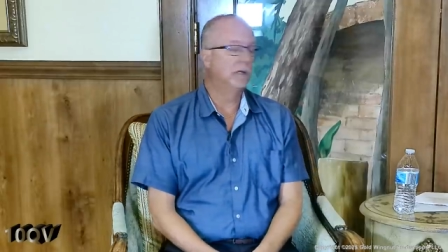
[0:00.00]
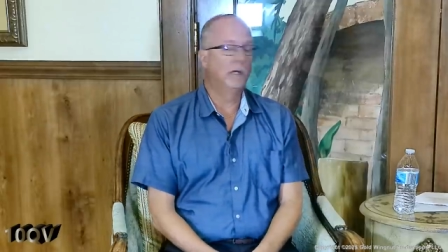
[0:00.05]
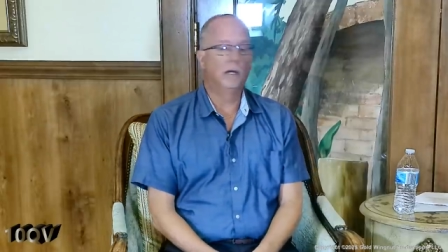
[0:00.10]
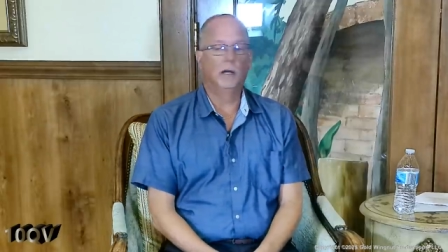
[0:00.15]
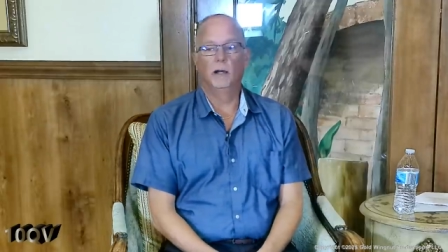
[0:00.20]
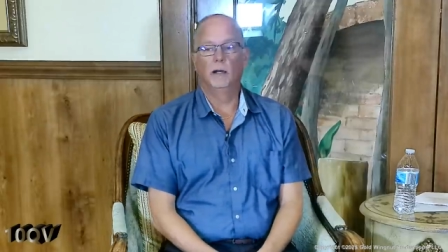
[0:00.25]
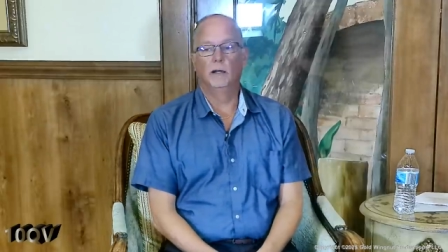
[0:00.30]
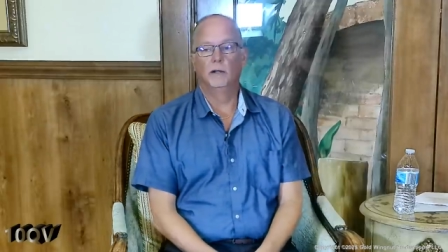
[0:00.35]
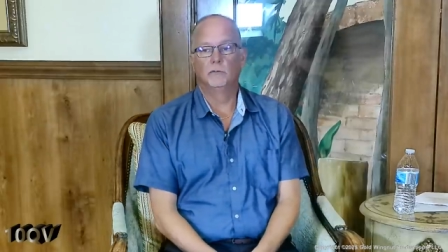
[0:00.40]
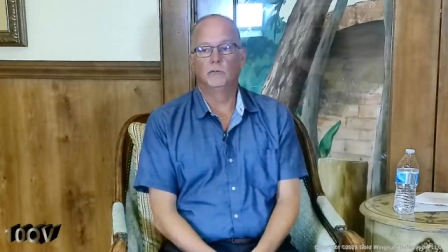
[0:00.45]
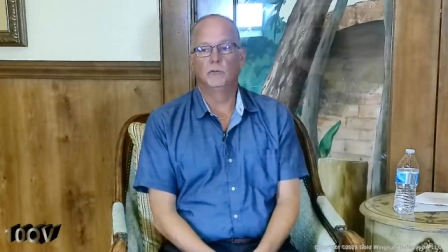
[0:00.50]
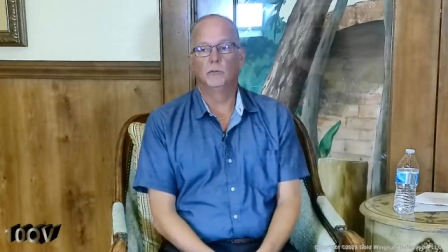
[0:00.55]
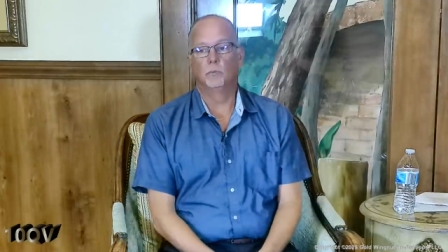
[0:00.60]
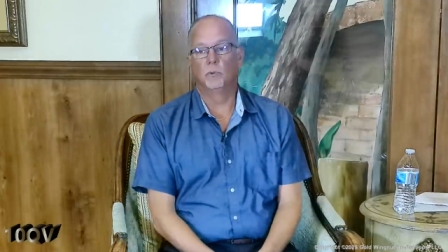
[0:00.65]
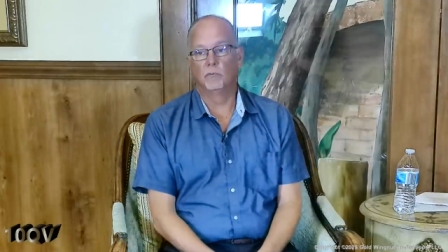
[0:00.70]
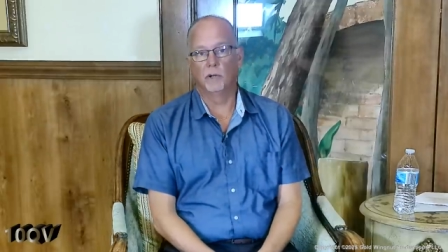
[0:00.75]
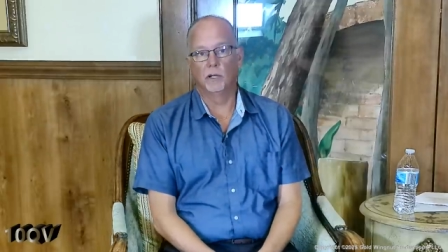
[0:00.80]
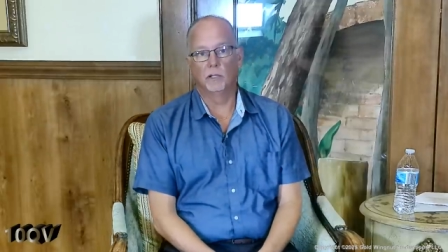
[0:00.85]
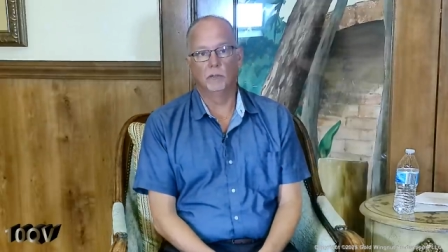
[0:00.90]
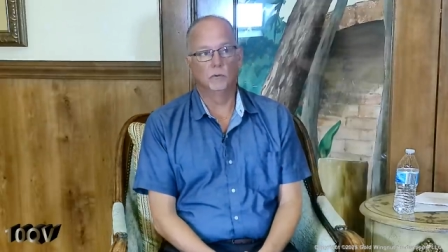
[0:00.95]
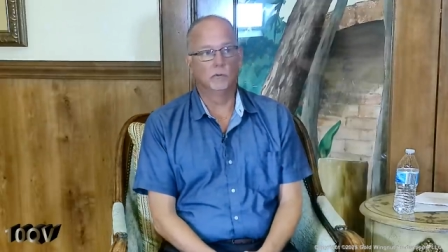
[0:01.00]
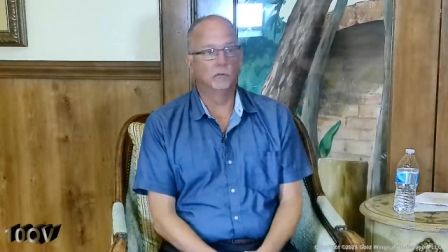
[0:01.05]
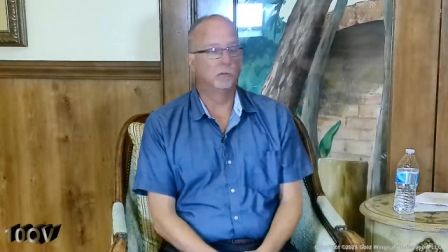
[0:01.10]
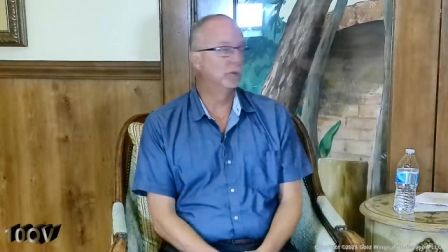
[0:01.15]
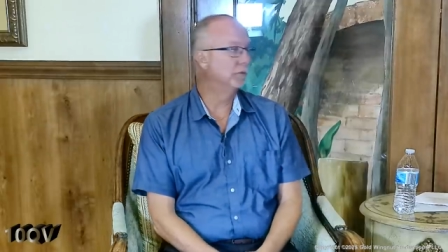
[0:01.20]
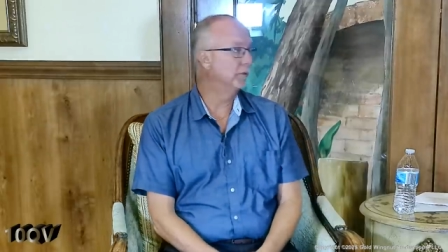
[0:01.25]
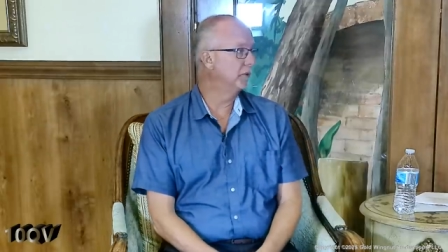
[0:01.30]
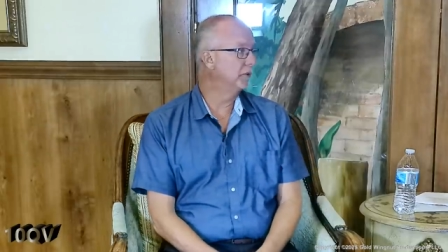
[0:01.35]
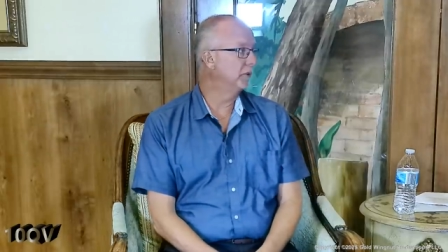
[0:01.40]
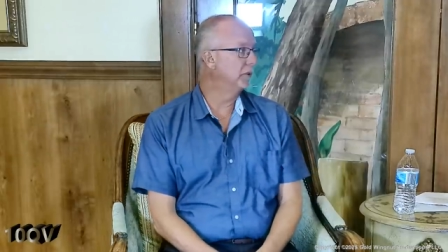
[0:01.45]
to provide those
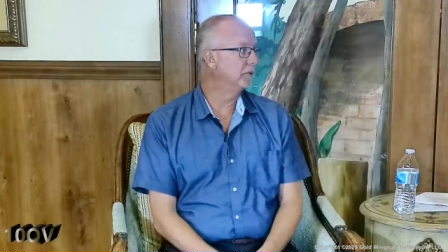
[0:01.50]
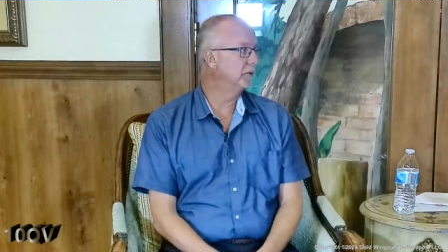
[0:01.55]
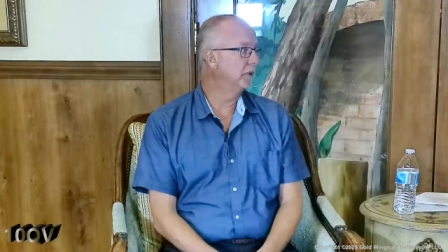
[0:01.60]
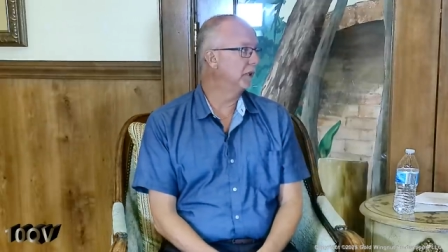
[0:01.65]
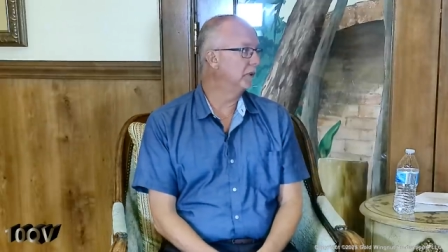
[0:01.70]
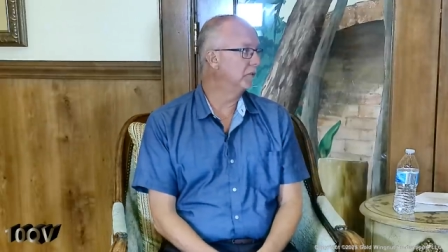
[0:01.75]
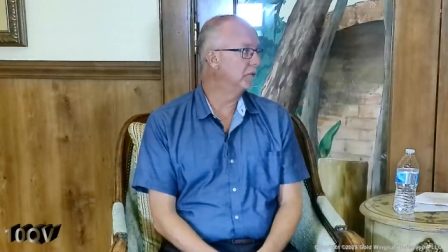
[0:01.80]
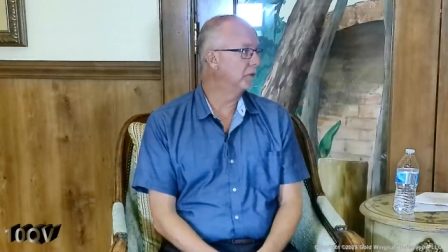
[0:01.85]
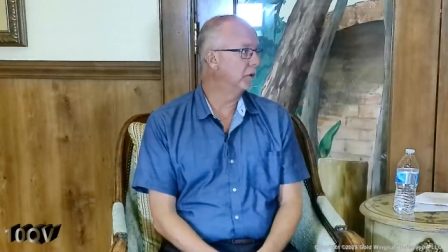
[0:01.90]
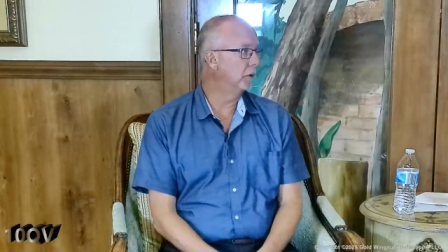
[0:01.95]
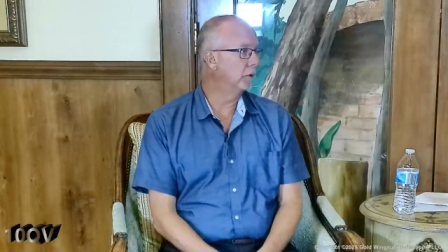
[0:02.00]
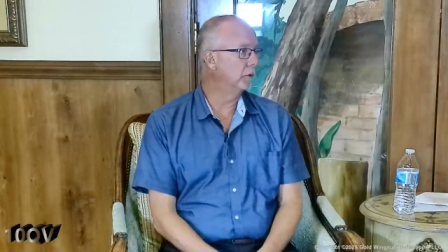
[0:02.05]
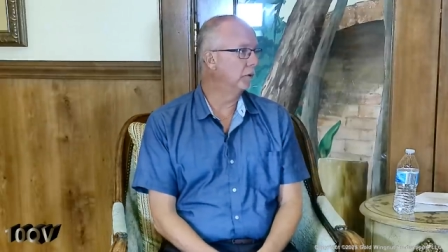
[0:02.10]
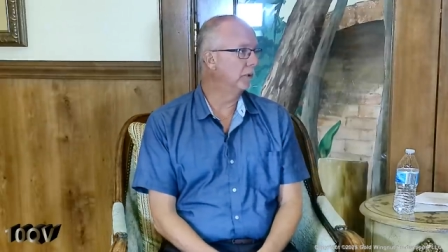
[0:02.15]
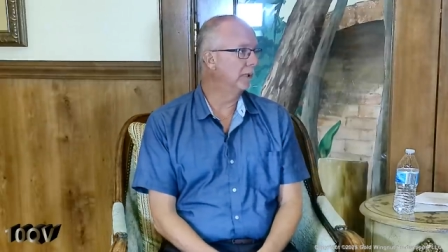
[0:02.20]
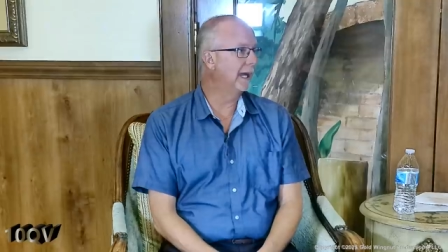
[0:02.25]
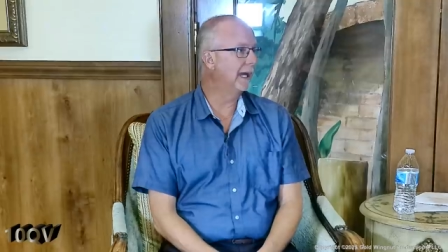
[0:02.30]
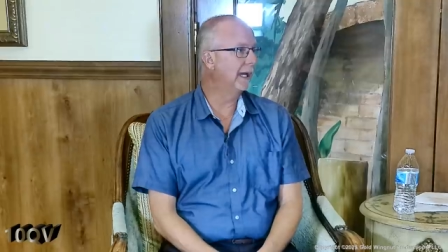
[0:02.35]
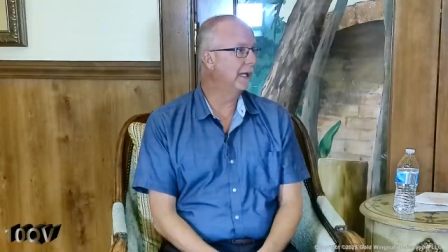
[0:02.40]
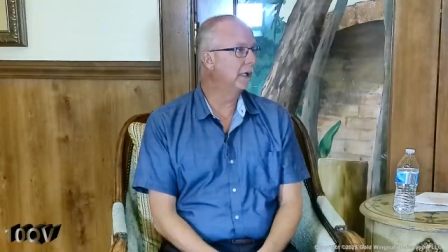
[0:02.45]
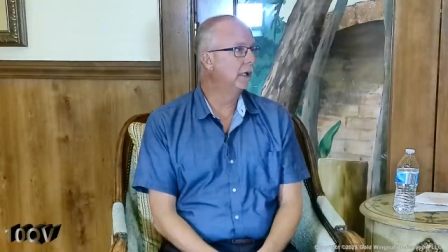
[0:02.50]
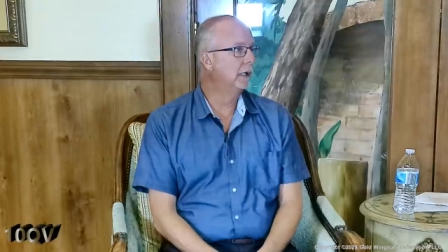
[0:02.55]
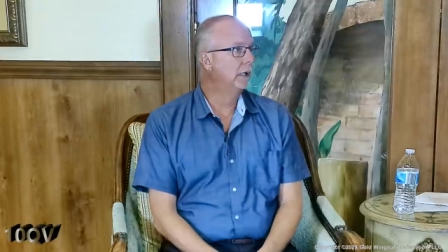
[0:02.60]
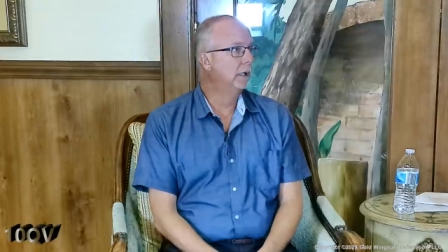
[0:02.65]
services. And so that